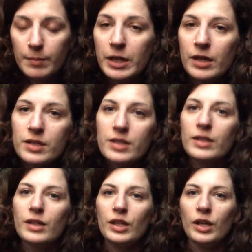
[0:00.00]
because,
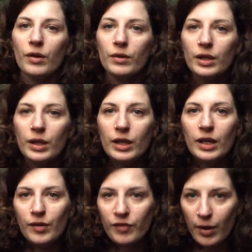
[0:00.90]
you know,
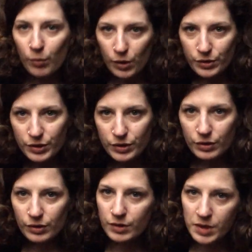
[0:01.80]
if I was
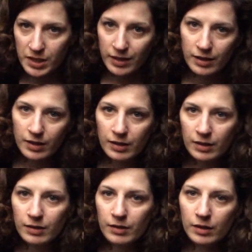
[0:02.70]
sick,
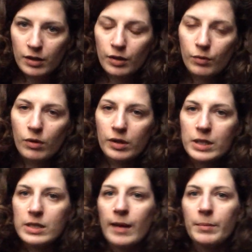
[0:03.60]
what
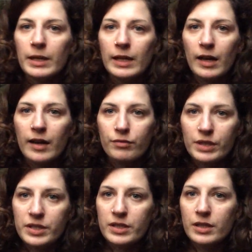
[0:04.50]
is happening? I
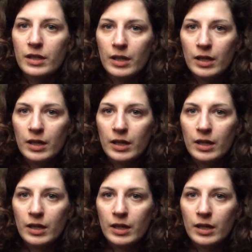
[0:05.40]
risk